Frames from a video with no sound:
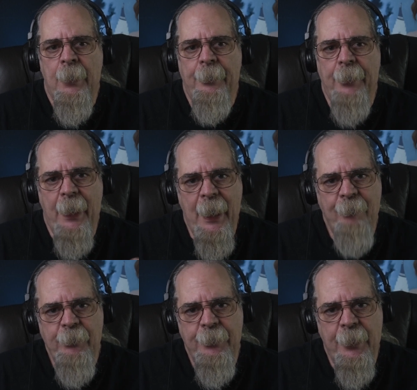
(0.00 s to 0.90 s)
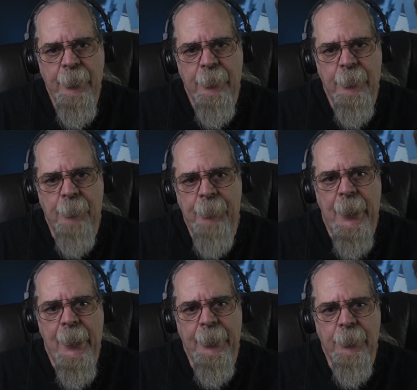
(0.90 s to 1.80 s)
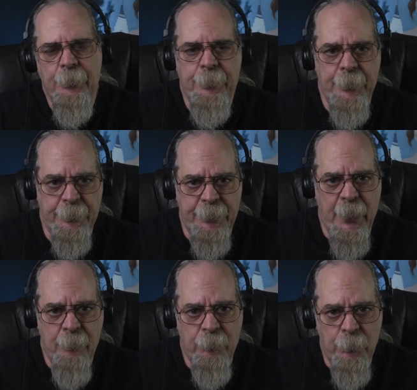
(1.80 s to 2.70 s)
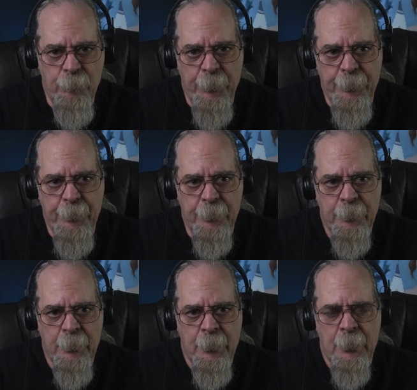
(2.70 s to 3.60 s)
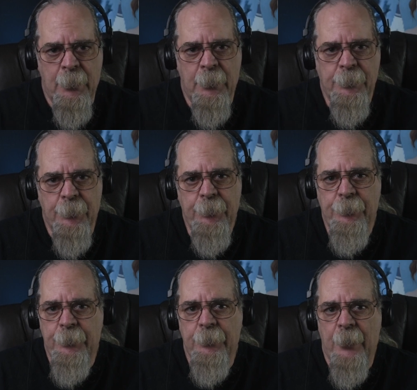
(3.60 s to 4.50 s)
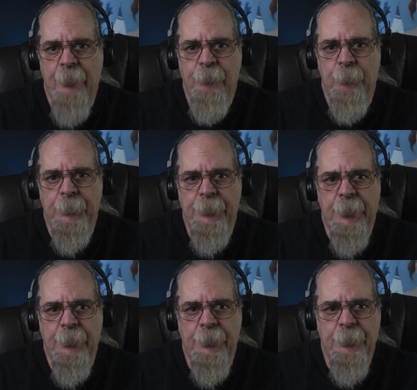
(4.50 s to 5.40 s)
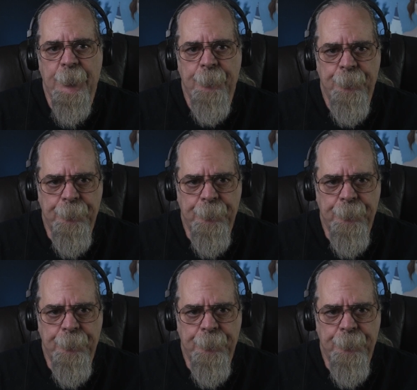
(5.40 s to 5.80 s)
And they have you take the bag into the exam room with you, so you still have your possessions.